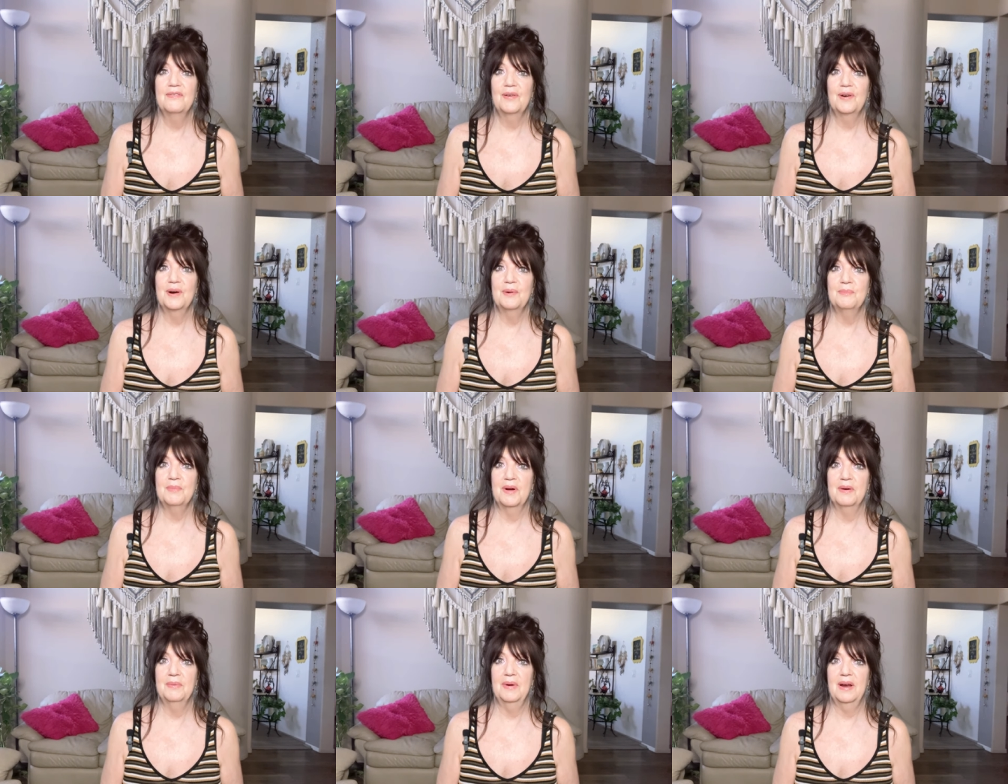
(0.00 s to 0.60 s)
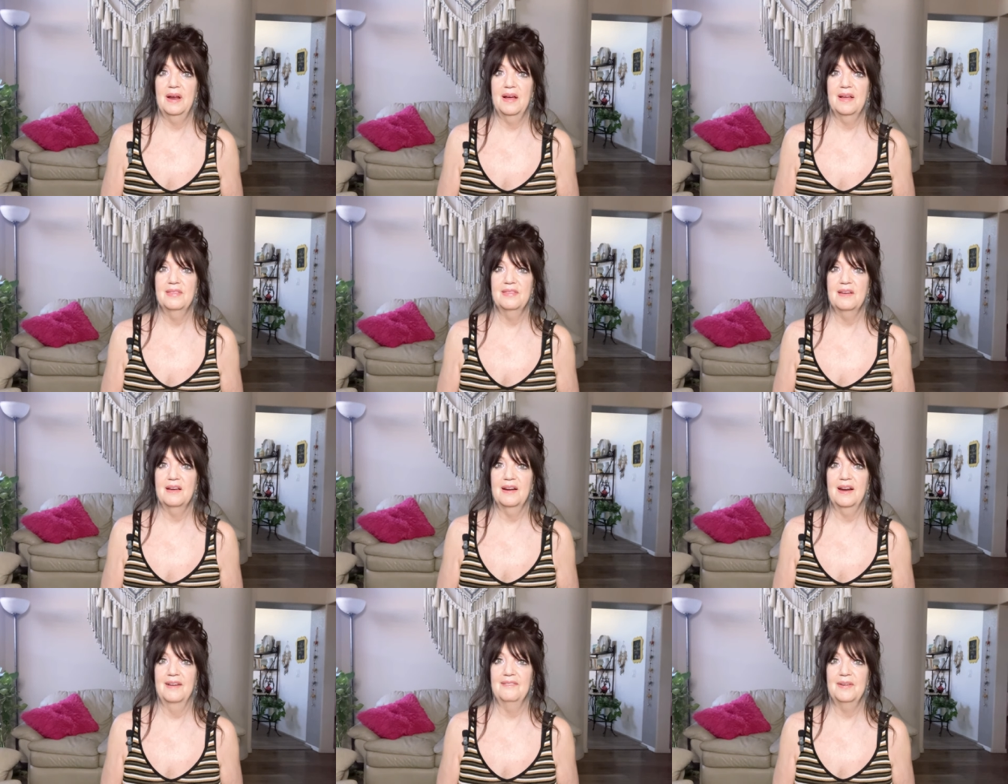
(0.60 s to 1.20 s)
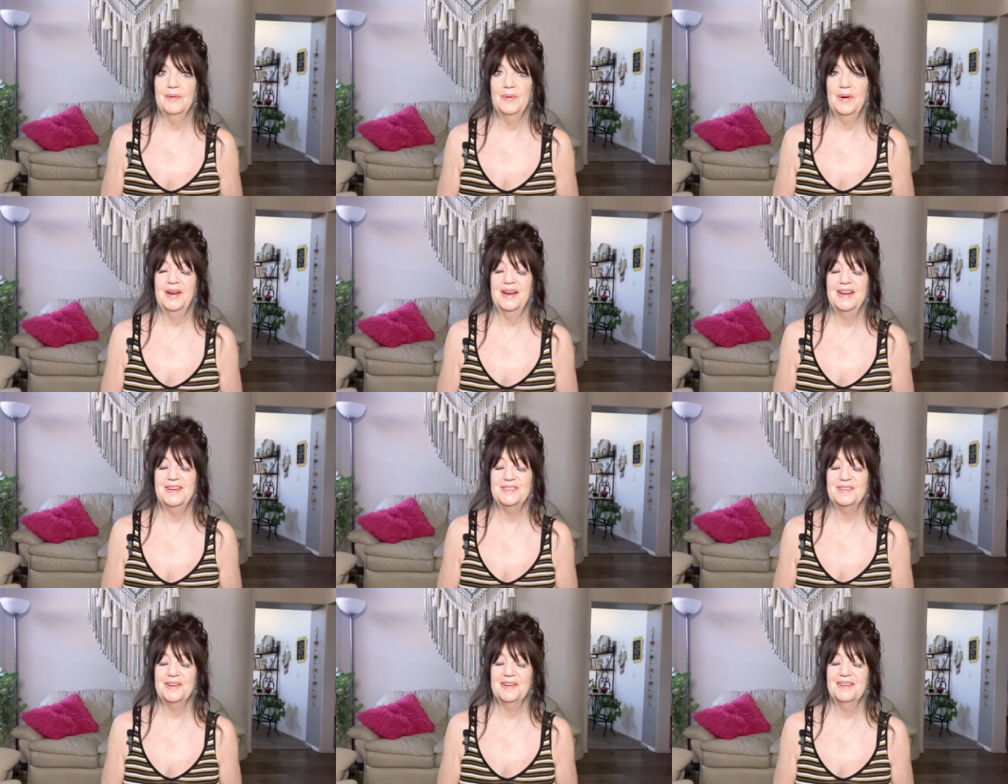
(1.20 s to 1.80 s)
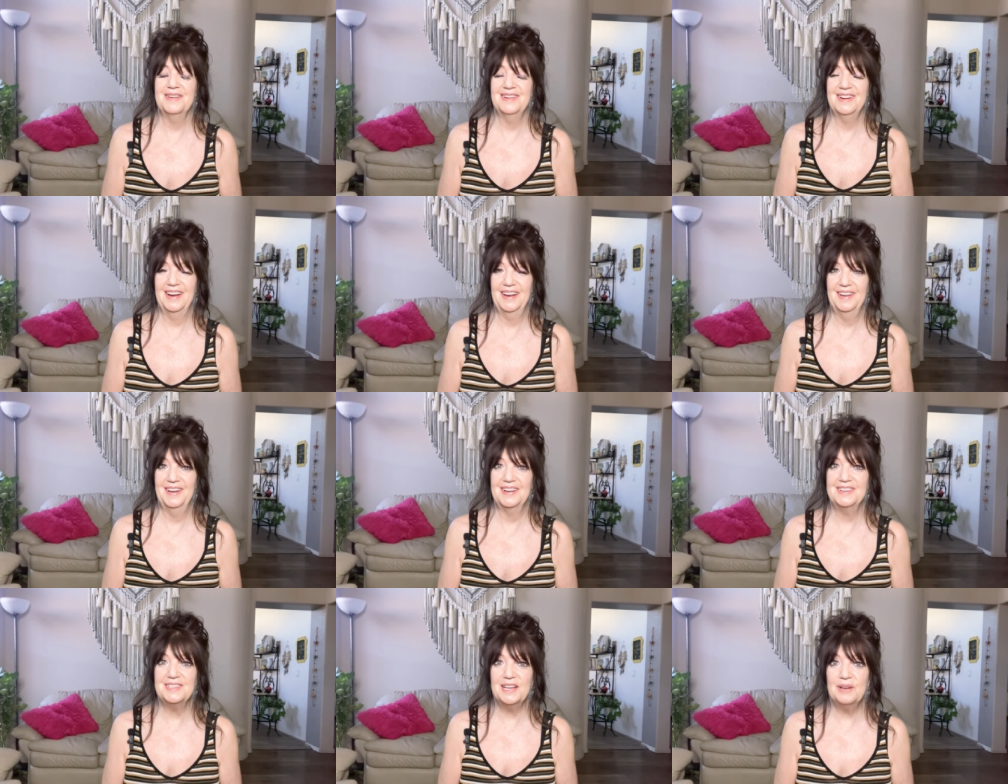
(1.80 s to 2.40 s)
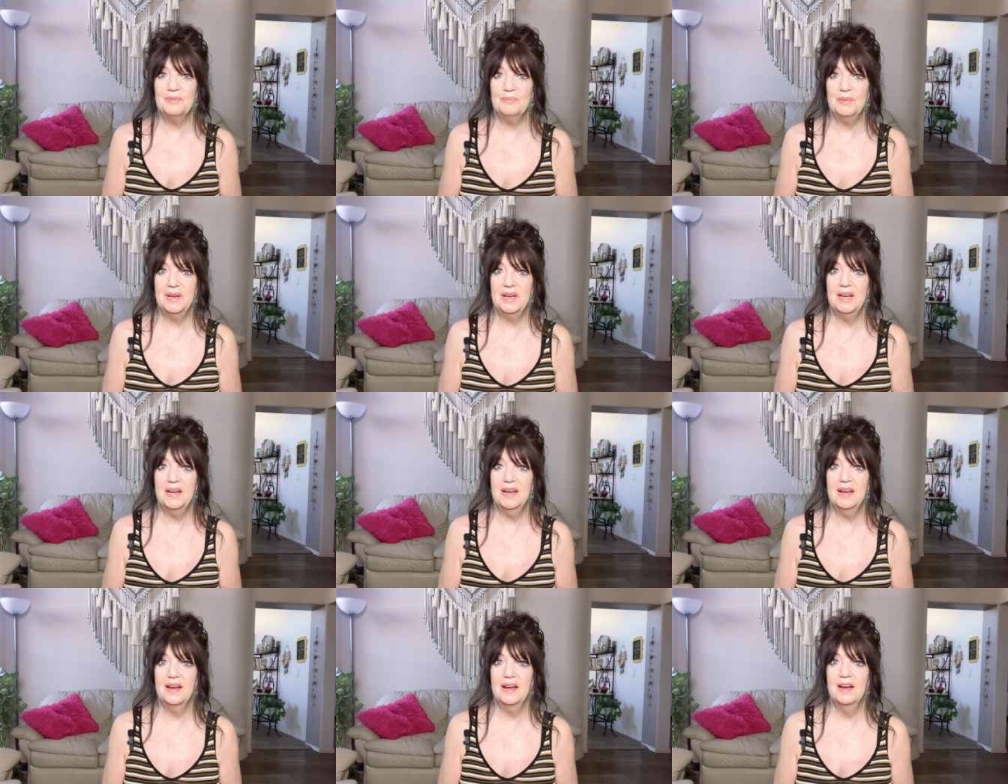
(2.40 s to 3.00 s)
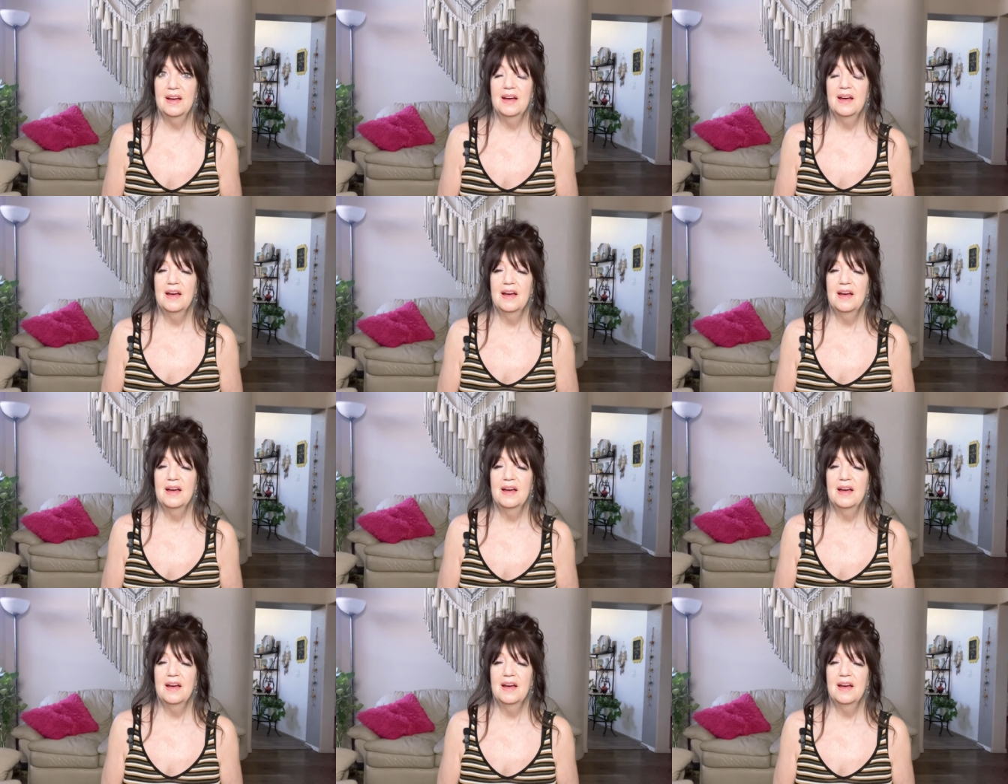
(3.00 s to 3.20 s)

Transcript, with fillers: for a moment, I thought everybody turned and looked at me.